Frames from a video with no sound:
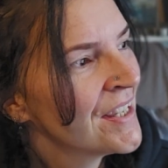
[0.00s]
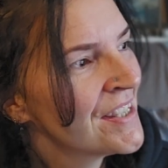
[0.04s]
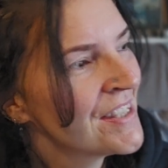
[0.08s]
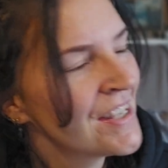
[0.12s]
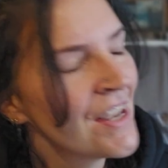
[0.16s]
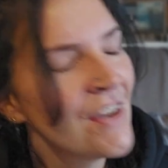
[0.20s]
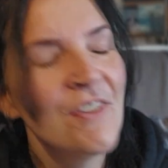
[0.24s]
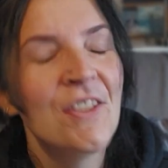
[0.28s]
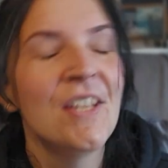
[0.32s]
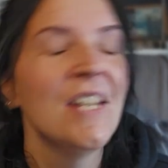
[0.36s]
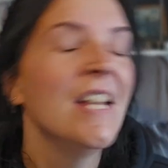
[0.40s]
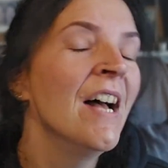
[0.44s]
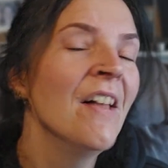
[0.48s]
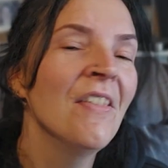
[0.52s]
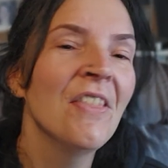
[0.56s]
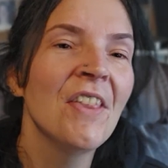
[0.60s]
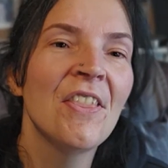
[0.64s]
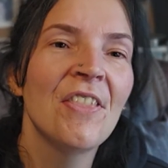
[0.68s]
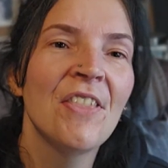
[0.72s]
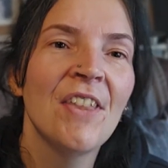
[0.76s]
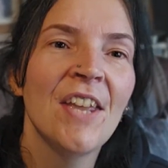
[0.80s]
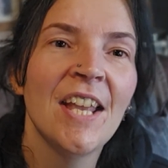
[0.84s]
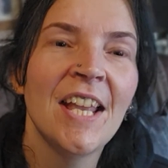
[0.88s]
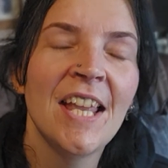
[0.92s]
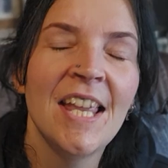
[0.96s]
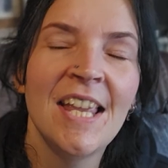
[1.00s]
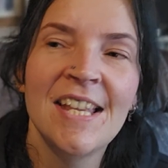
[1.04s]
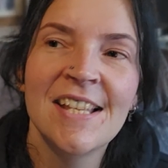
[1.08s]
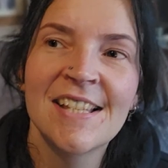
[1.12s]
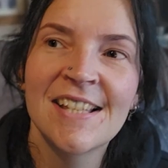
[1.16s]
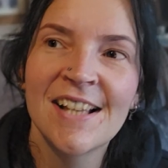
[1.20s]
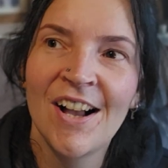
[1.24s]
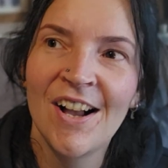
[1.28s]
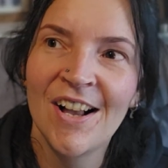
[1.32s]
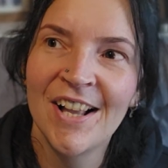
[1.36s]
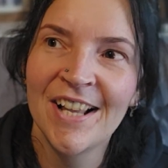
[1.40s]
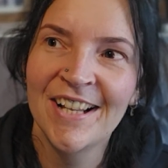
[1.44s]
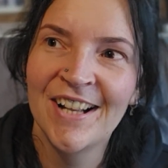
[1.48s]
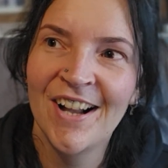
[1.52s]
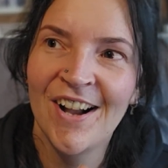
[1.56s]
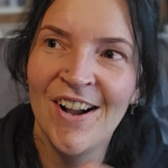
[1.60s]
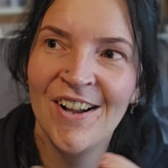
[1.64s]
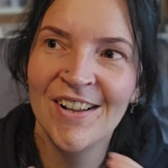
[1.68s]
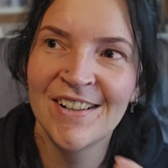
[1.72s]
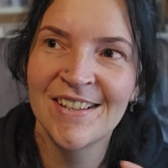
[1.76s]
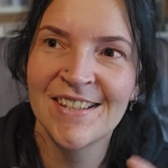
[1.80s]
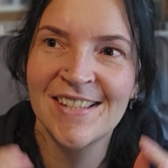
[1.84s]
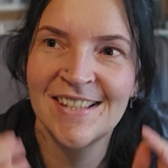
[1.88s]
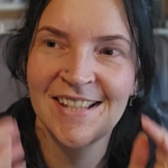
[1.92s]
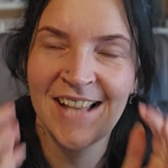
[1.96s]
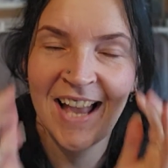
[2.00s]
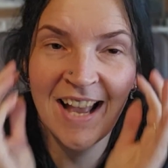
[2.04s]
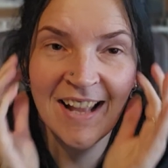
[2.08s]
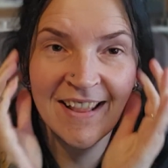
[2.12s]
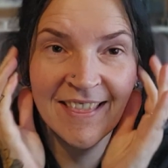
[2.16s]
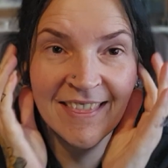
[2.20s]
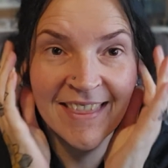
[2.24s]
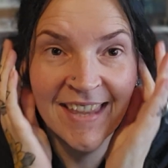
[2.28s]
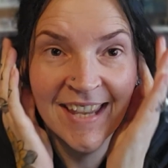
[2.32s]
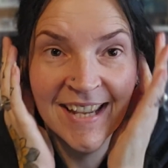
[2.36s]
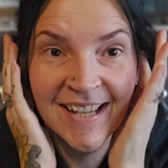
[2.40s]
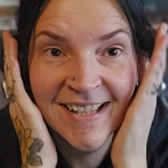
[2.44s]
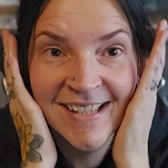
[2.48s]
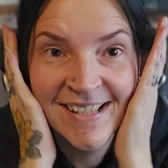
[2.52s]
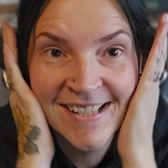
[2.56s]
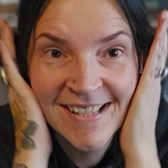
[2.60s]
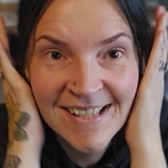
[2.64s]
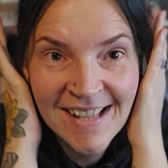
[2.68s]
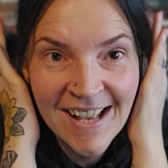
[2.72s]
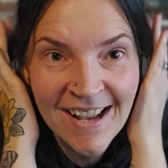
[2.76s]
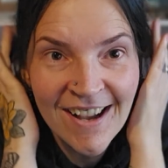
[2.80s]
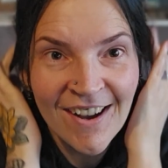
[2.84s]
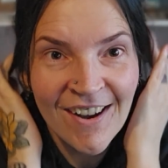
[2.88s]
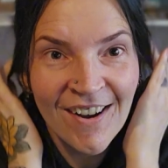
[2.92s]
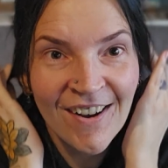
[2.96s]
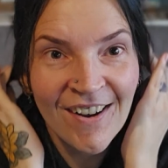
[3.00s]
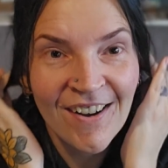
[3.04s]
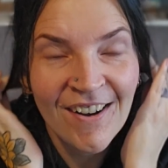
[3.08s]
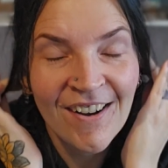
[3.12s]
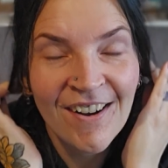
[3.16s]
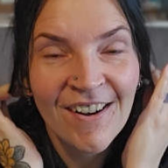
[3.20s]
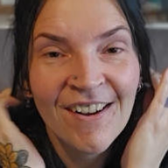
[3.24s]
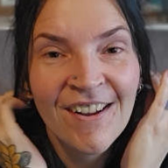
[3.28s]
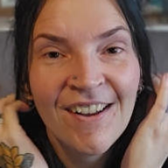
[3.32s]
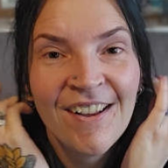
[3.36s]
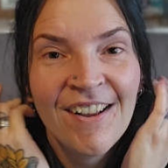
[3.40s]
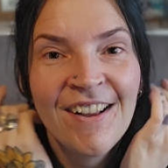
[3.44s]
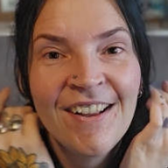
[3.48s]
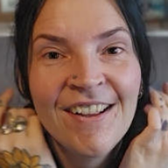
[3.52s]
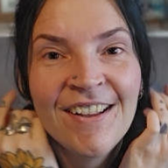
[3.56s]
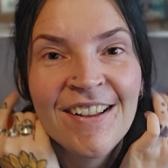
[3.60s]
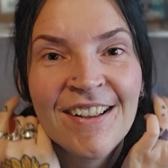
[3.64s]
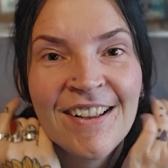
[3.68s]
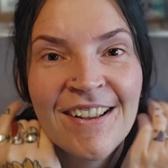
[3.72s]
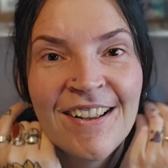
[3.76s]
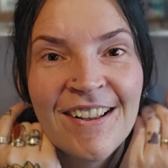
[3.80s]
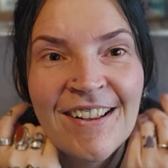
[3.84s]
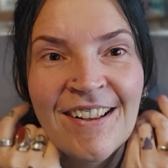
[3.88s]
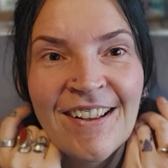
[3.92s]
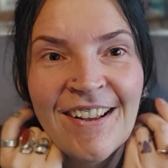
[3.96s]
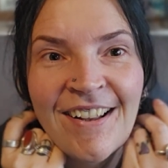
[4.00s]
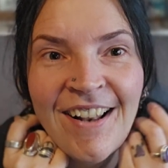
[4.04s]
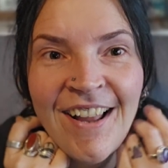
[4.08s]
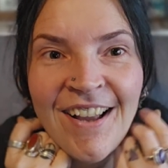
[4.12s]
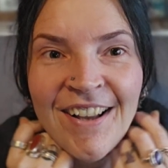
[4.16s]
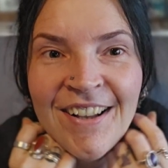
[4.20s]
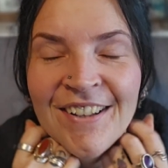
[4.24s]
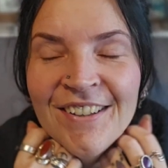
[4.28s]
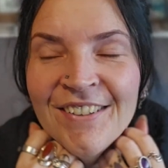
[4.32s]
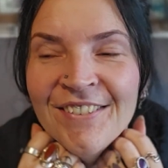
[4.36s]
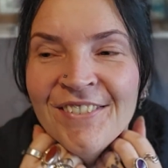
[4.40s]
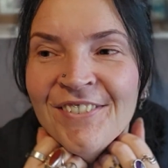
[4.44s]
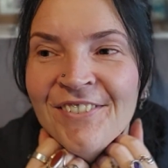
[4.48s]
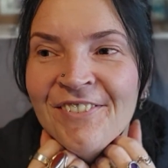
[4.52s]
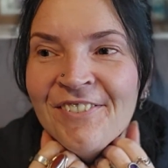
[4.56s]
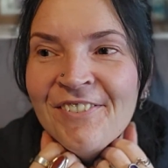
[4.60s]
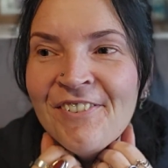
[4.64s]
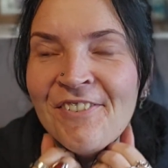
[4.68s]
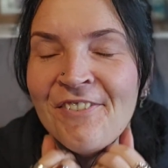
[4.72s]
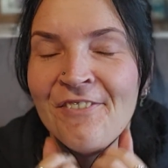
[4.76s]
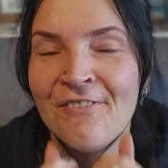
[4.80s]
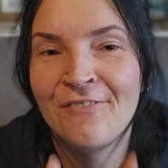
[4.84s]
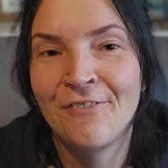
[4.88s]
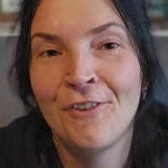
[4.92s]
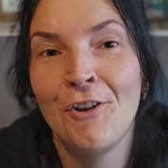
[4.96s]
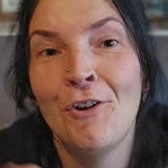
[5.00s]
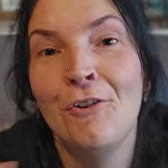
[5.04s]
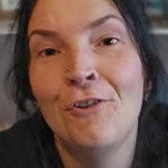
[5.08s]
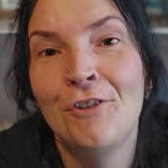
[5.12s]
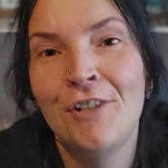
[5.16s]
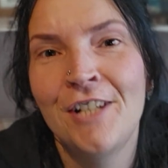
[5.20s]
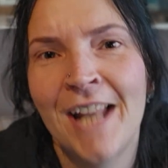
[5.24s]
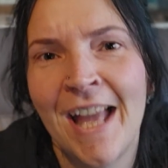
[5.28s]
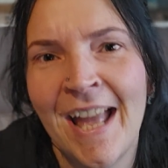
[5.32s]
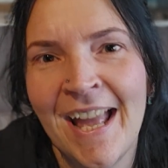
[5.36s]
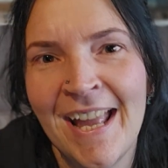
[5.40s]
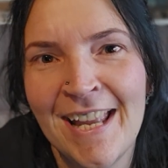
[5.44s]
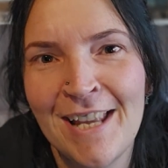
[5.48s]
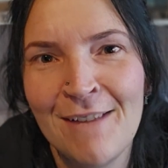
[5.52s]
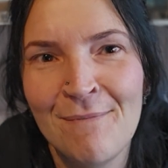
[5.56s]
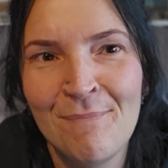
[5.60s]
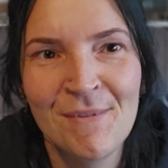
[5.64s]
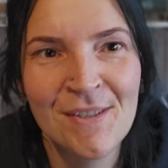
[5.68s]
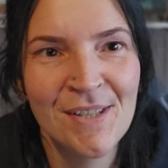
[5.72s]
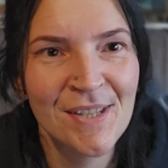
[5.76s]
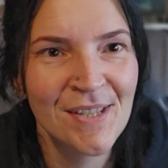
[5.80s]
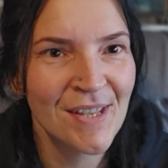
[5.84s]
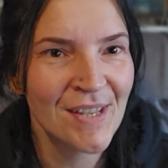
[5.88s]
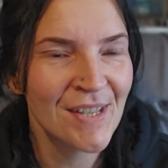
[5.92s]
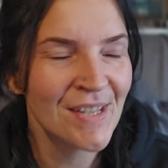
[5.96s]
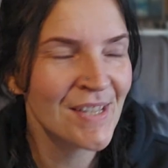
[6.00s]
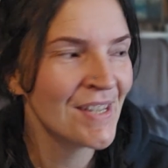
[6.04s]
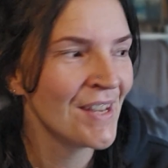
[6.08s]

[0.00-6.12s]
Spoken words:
So the other thing is, I can't stand things that are like food names.